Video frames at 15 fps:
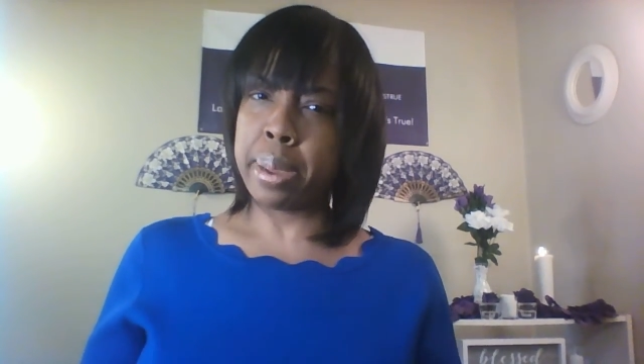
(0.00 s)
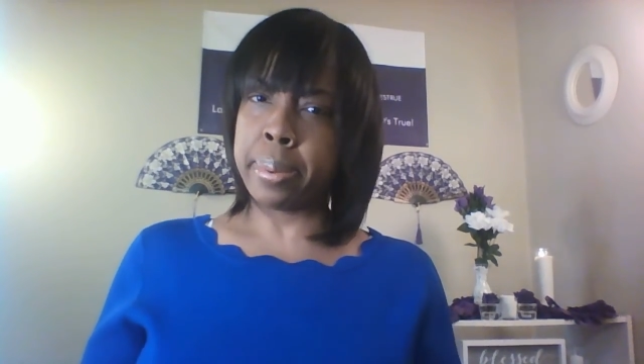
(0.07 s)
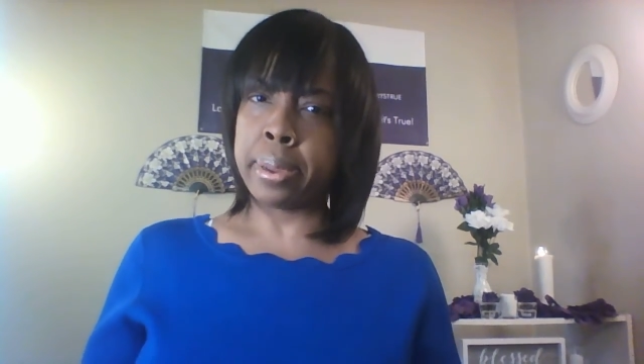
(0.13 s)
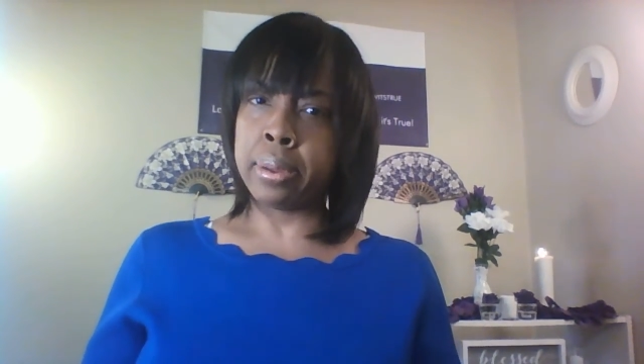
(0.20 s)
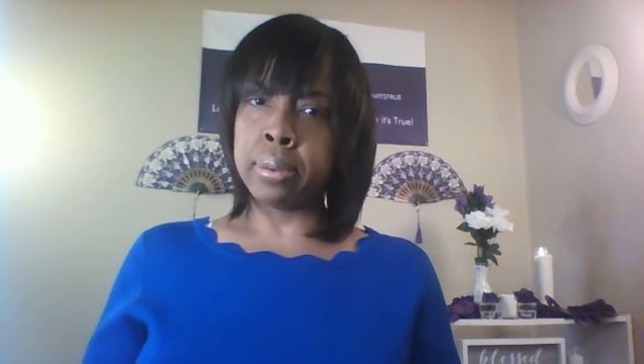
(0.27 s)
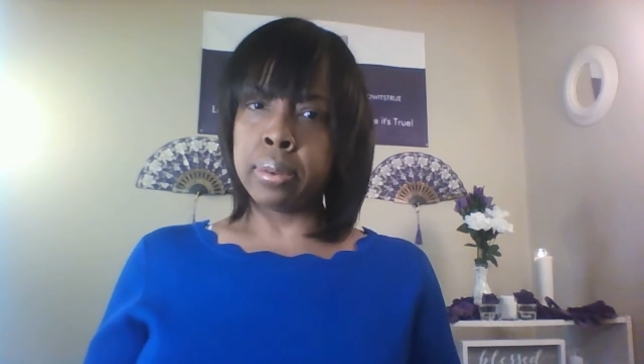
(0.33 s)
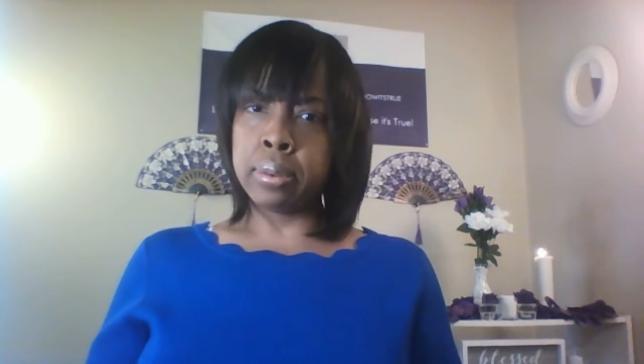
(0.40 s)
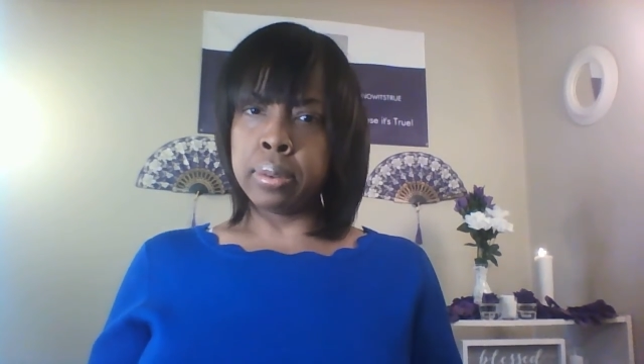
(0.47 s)

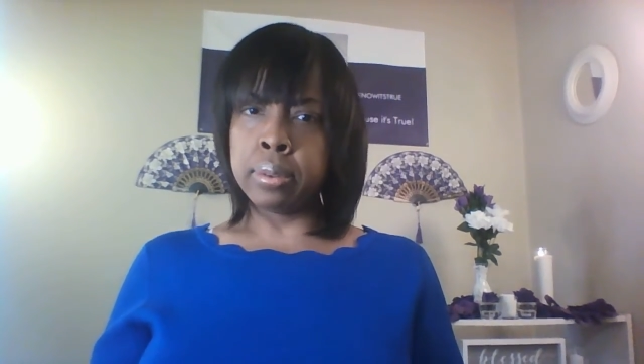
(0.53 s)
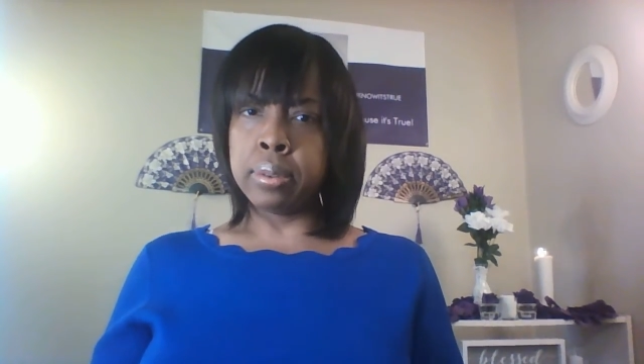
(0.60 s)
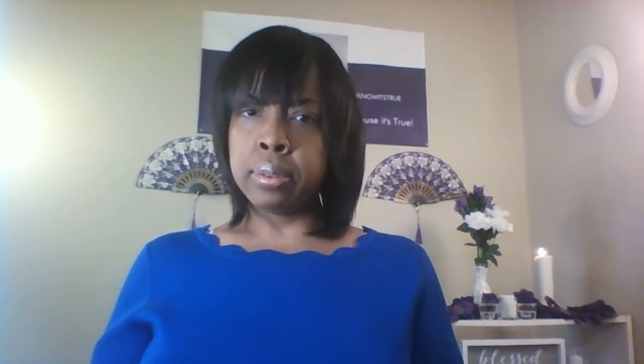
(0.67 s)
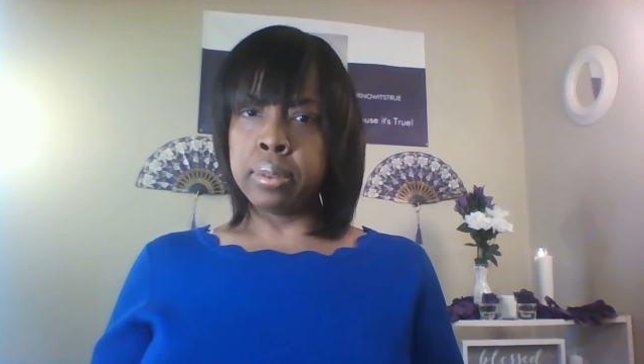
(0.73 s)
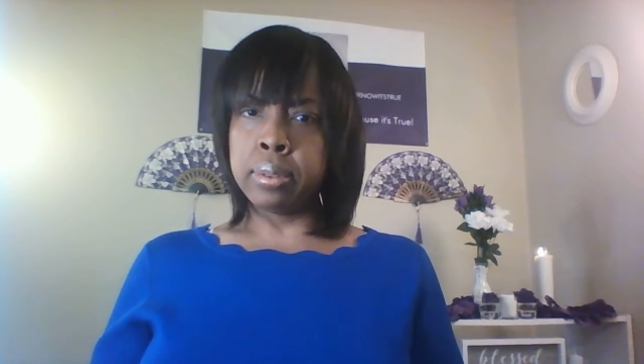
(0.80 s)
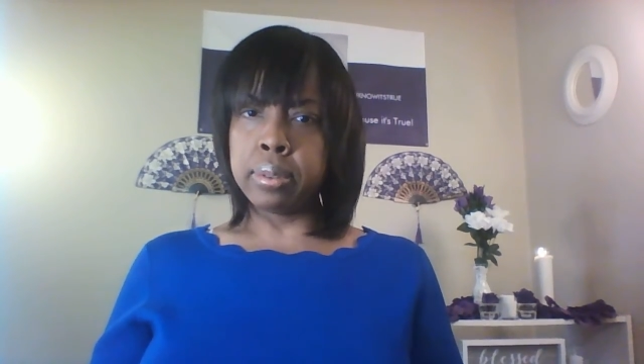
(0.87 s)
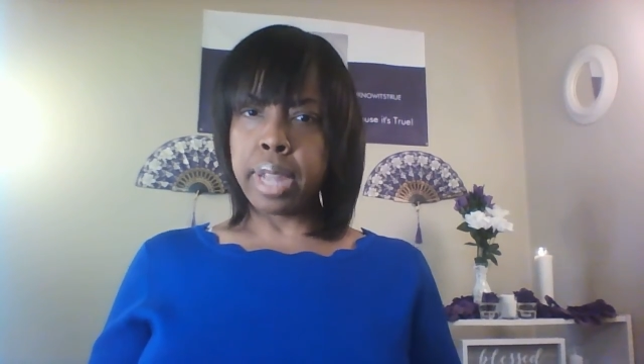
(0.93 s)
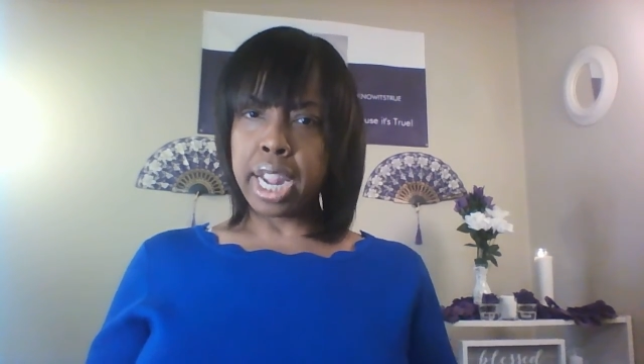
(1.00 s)
baby.
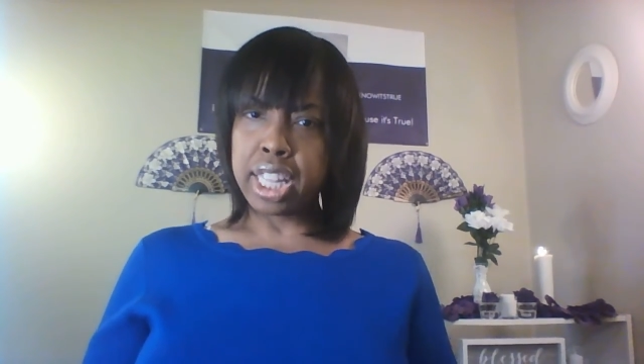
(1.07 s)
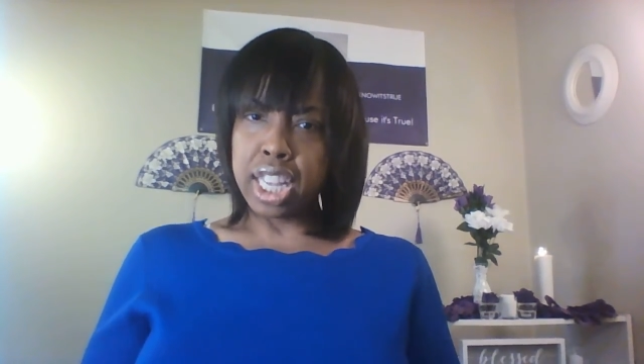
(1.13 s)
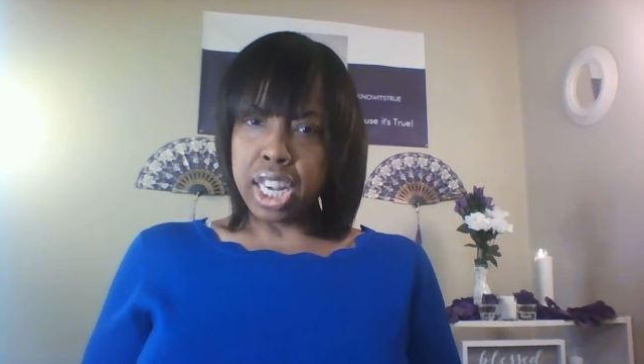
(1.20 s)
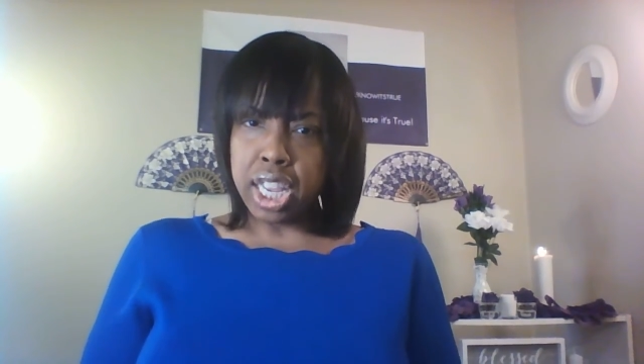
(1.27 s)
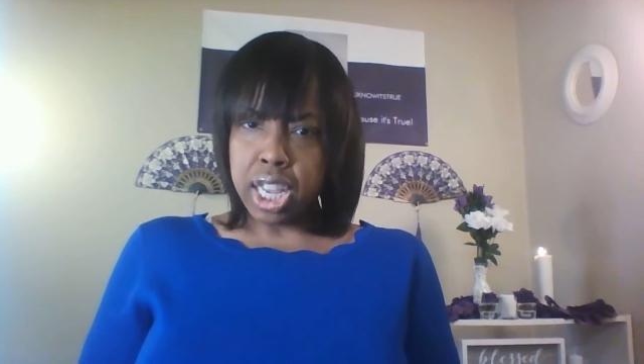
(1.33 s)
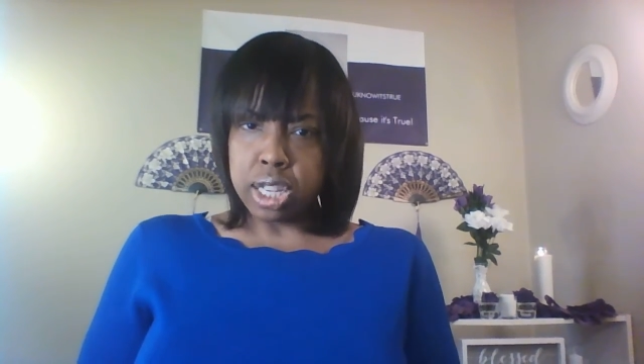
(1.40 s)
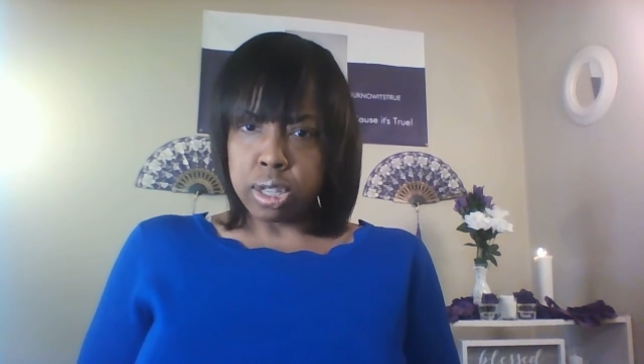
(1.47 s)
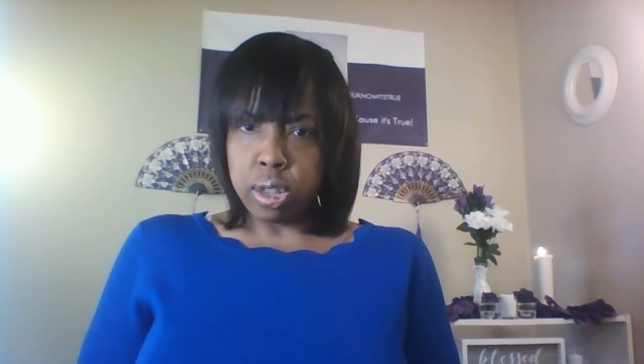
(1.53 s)
Like
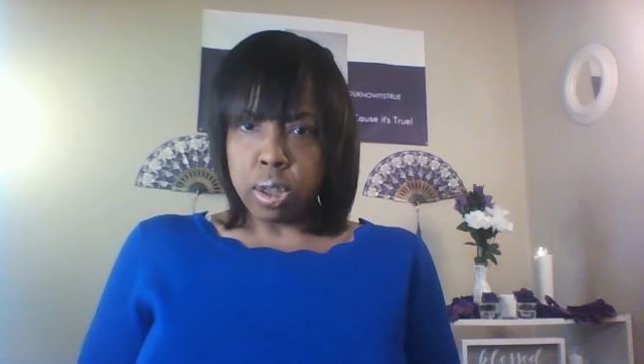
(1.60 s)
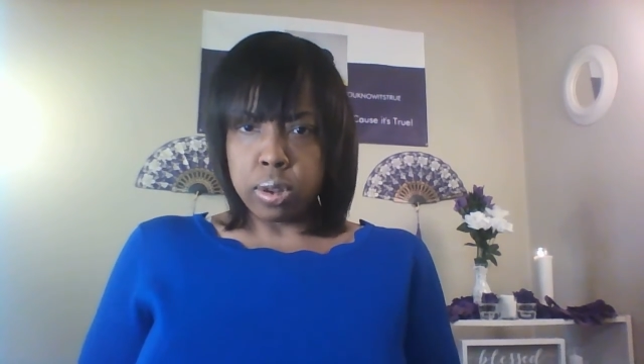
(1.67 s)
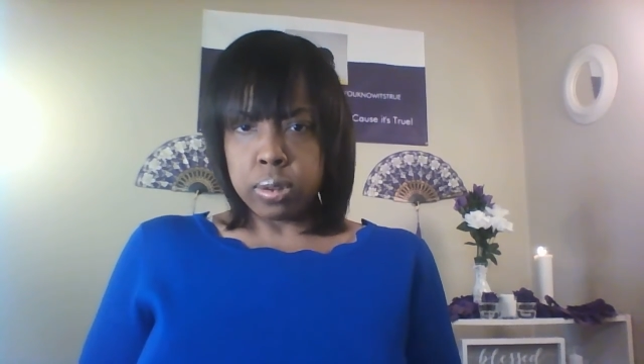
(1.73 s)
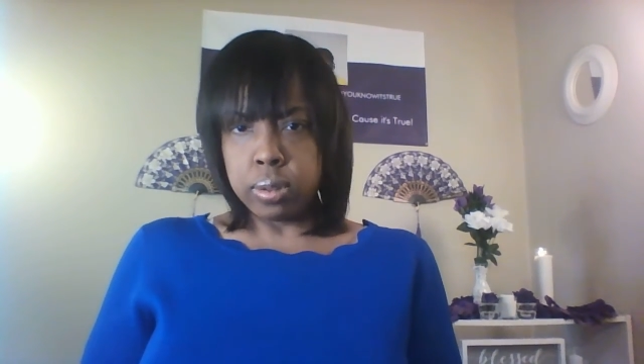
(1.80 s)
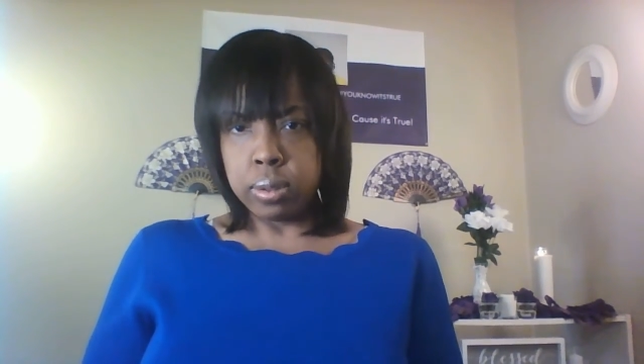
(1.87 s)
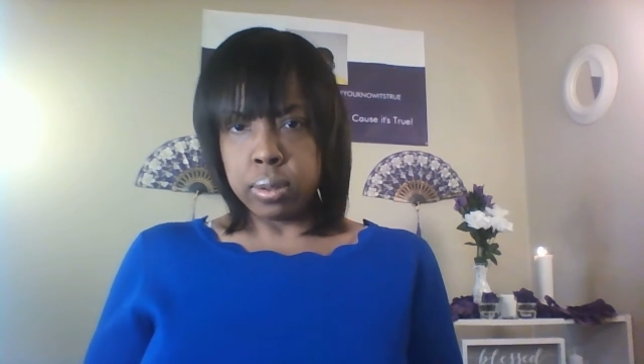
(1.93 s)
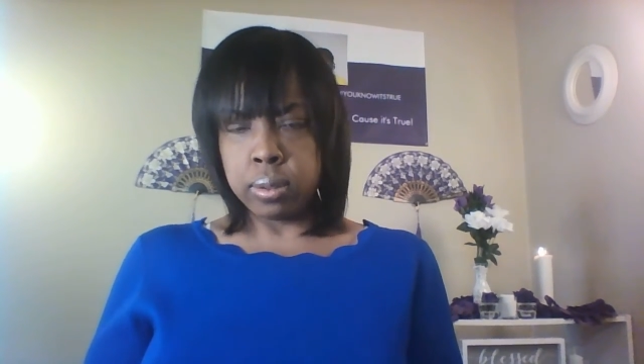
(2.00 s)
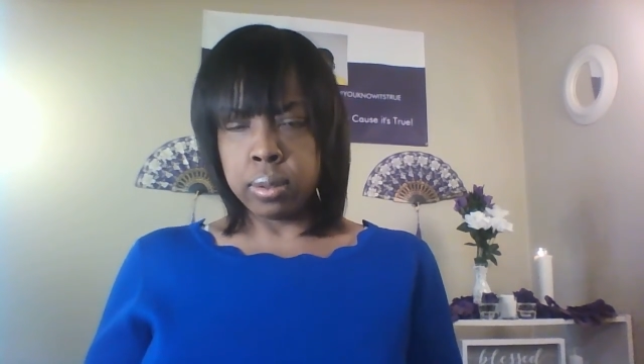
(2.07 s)
they live some.